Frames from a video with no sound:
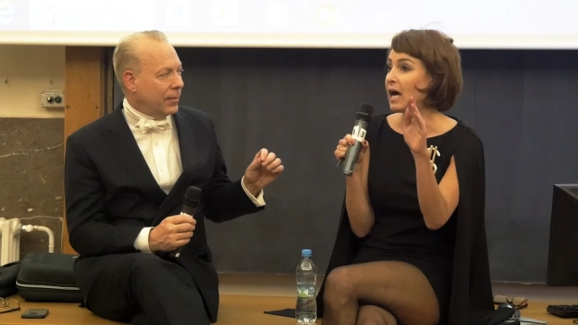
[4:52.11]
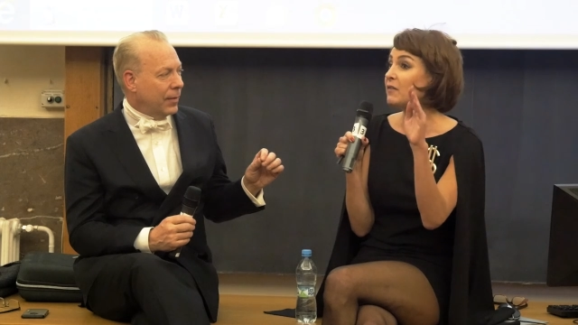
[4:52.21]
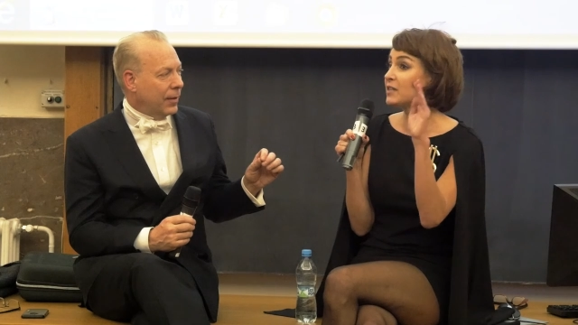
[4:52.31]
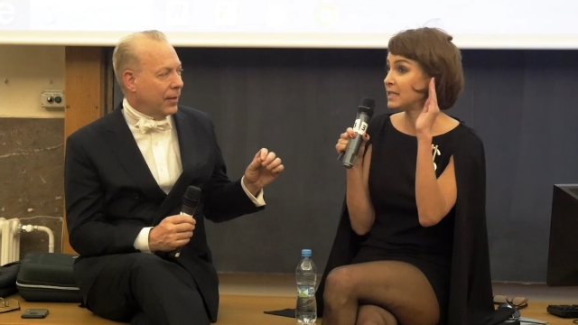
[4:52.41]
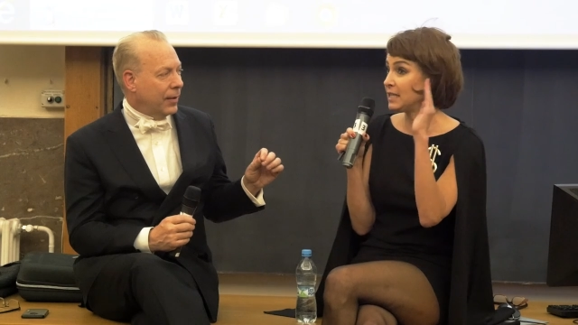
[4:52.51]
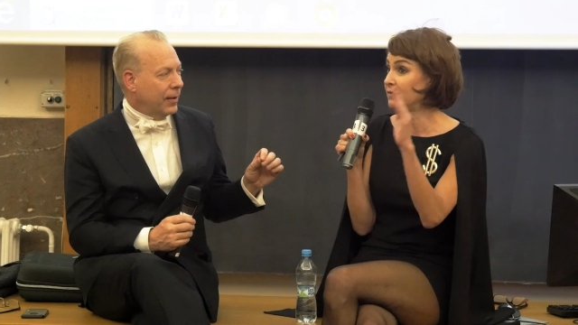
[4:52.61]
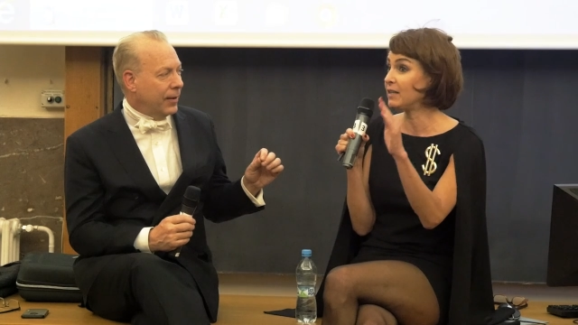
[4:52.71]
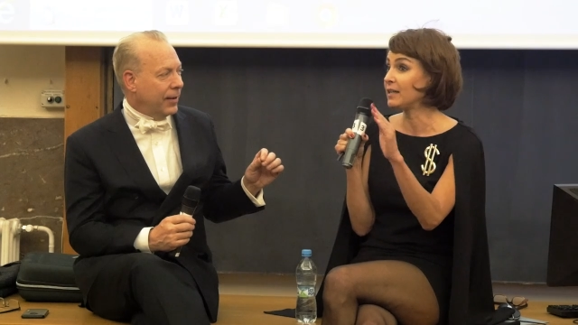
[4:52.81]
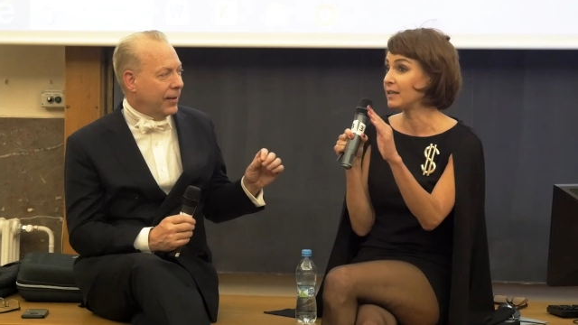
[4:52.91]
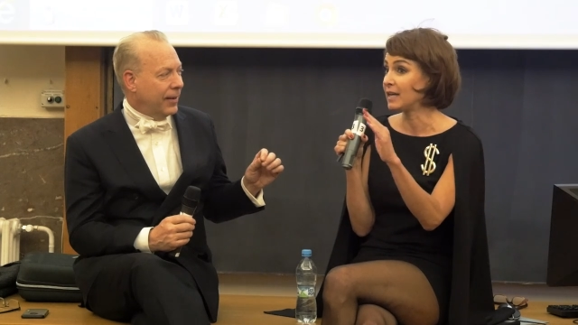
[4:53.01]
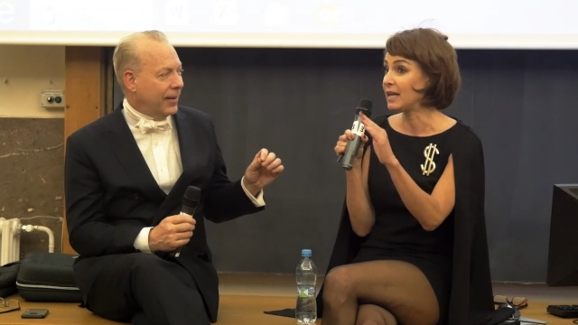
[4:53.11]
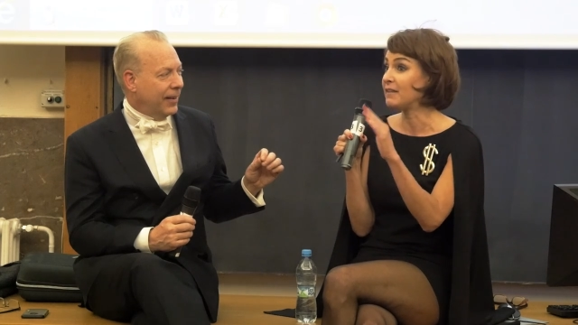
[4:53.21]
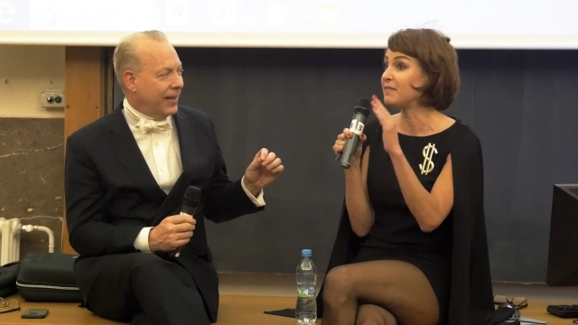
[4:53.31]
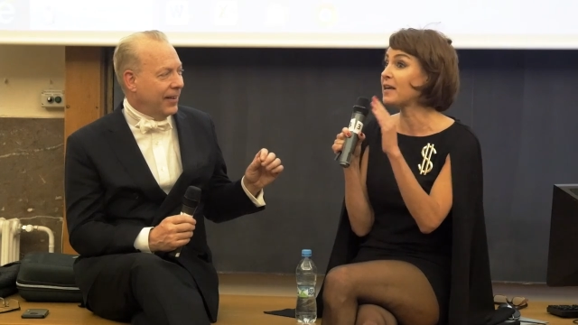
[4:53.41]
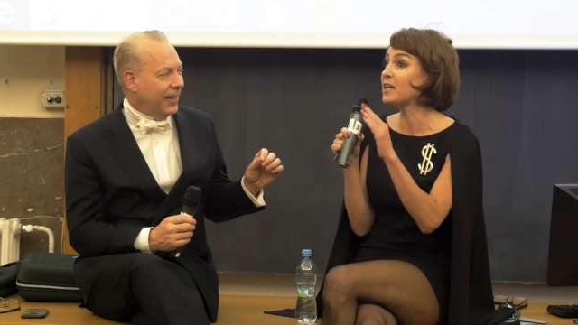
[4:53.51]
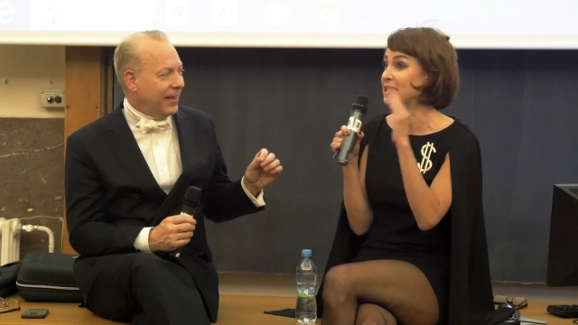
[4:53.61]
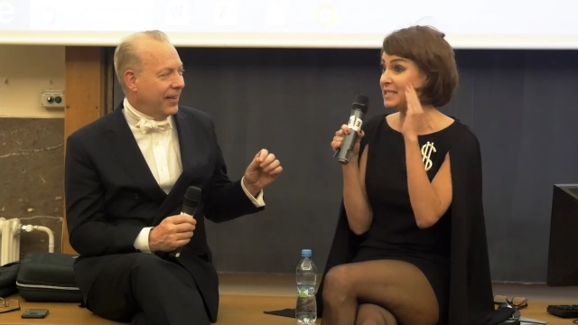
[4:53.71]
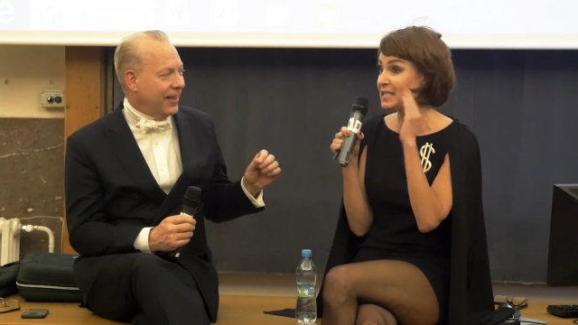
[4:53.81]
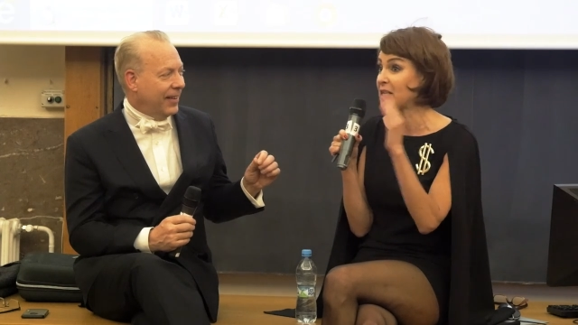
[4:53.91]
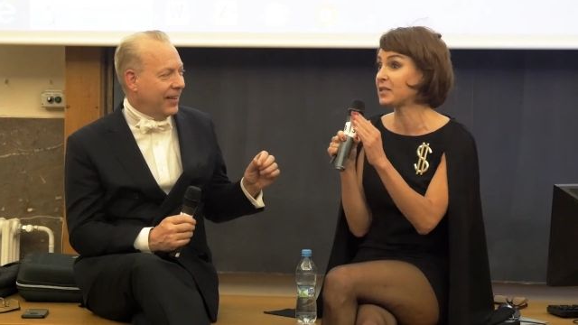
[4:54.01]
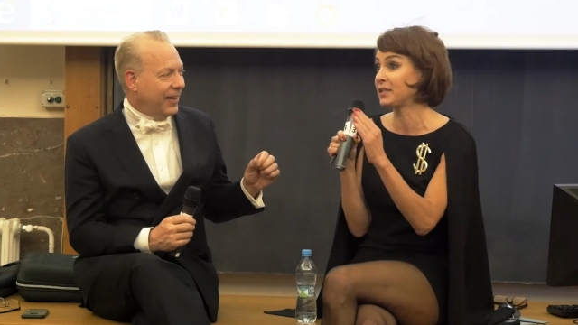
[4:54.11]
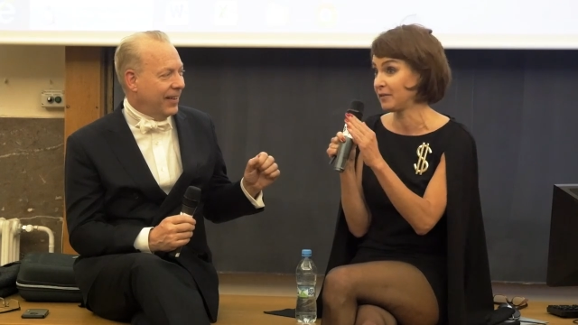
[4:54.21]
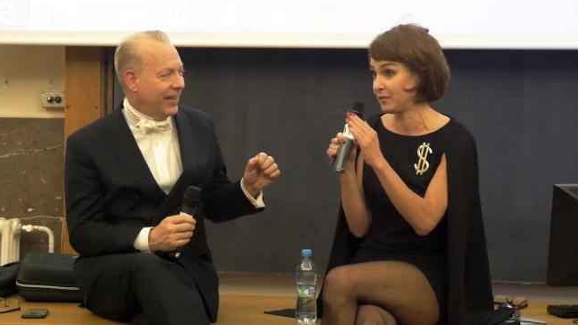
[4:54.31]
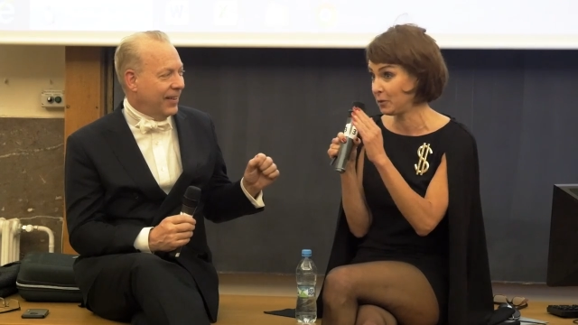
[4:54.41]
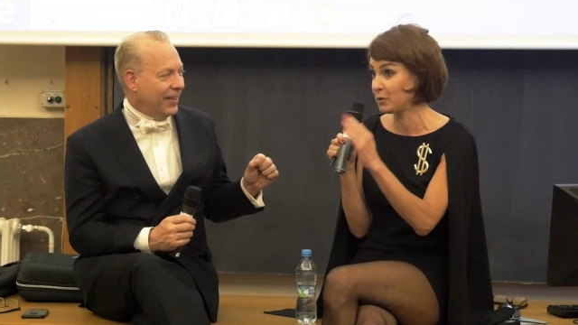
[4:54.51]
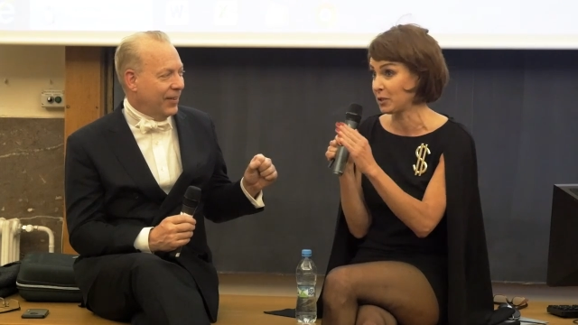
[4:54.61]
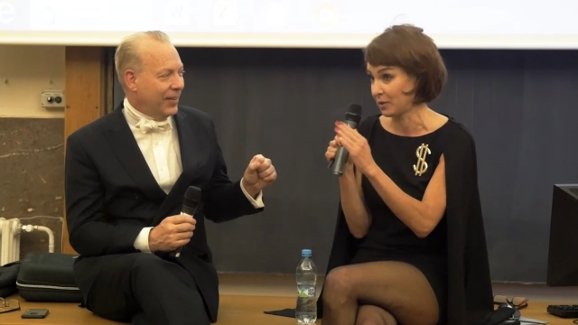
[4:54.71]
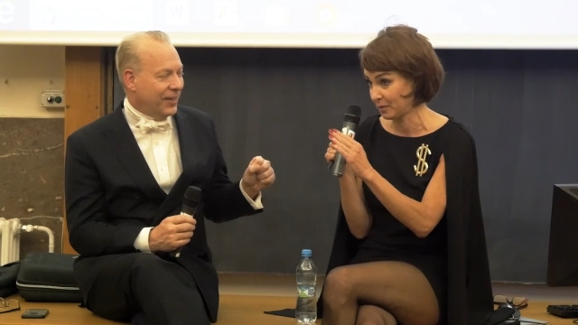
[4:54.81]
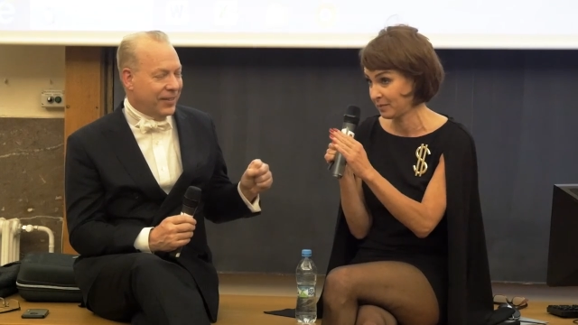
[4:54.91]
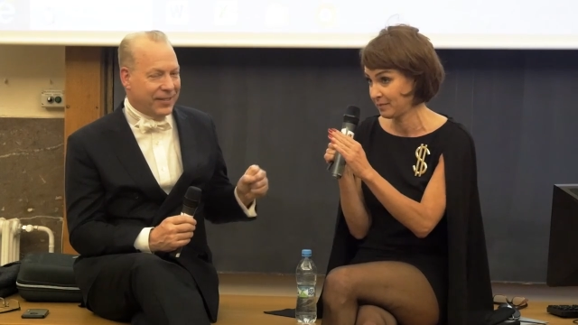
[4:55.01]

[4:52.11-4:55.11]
Speaker 1: I was living a very certain future